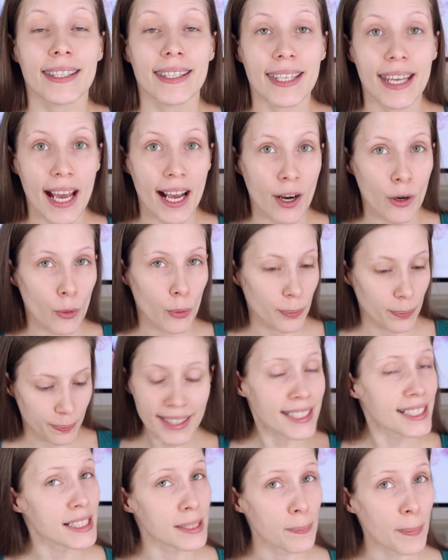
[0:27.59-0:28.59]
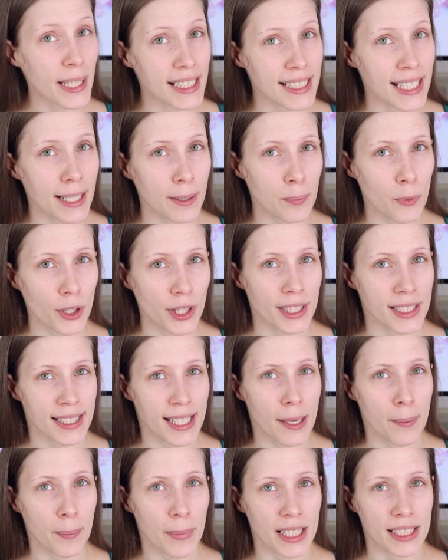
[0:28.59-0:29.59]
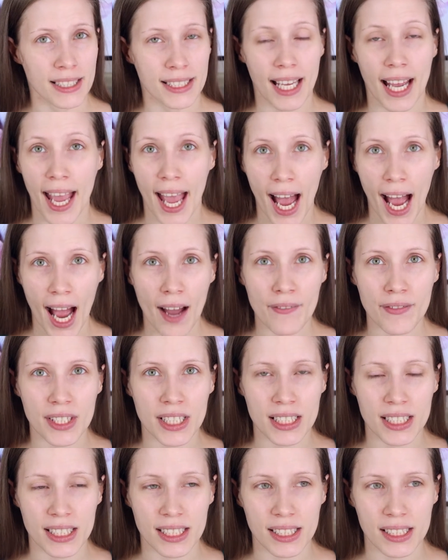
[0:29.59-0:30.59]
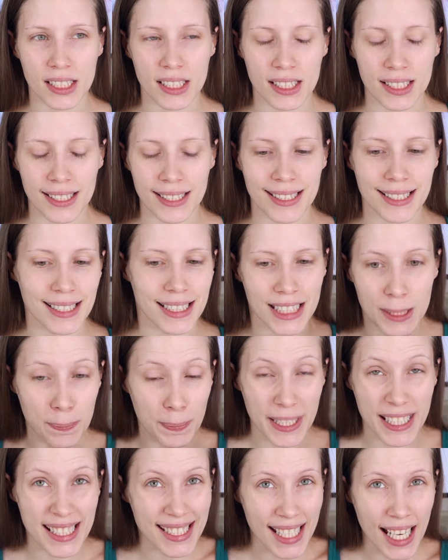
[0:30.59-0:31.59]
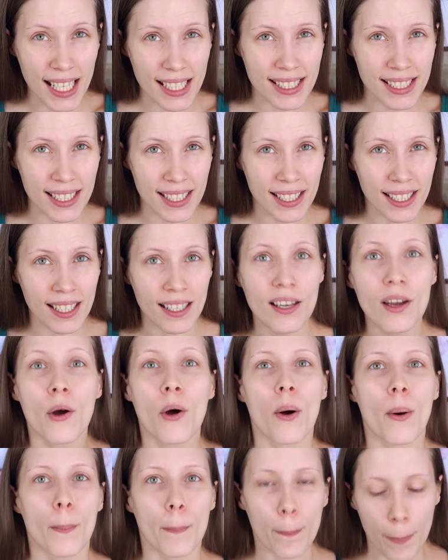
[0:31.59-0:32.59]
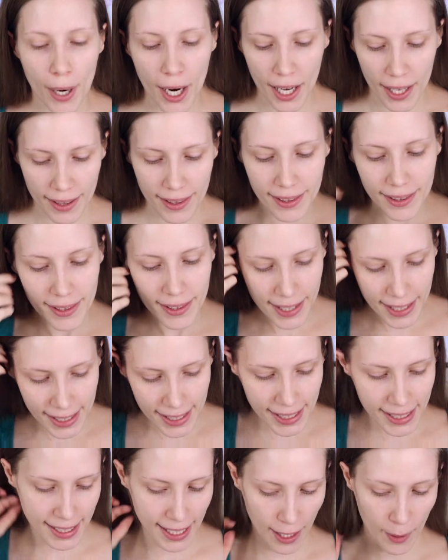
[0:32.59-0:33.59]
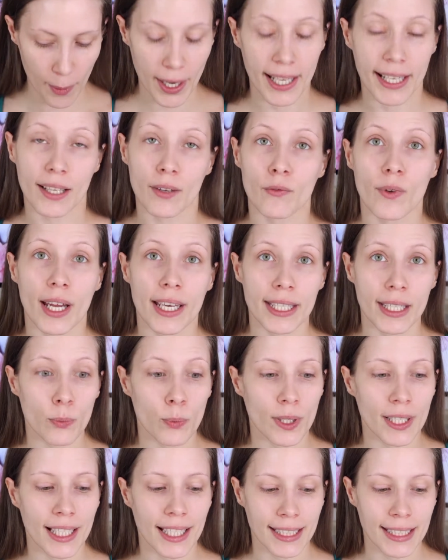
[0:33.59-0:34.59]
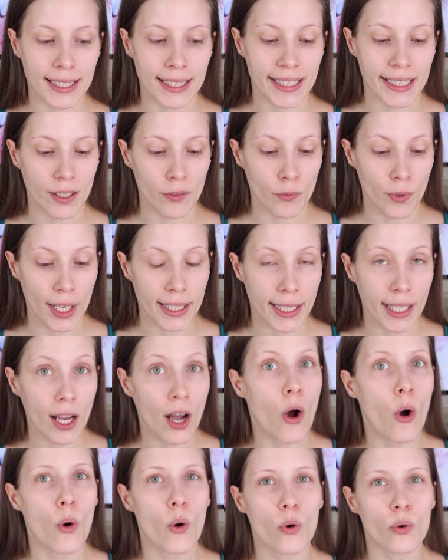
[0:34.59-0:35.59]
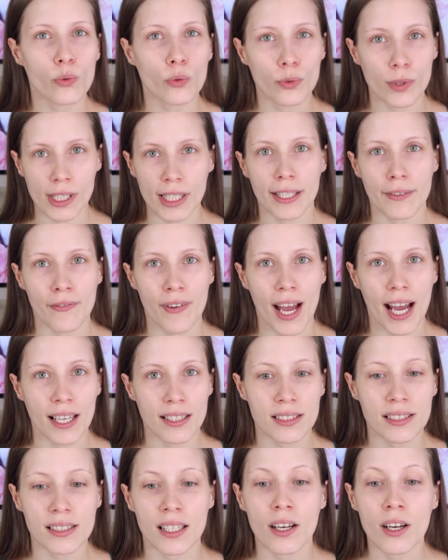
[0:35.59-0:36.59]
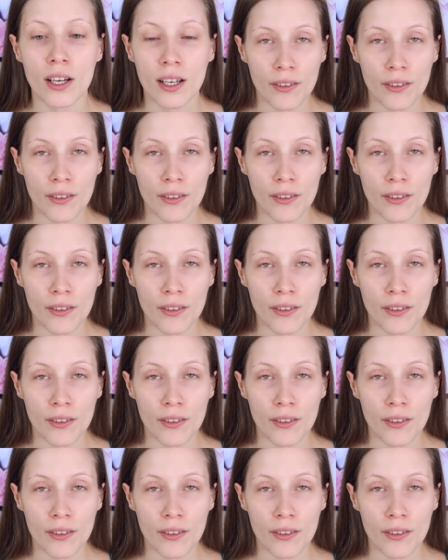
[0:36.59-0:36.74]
Now, this may take more than 10 minutes. I haven't speed tested it, but this is how I get ready when I need to get ready really fast.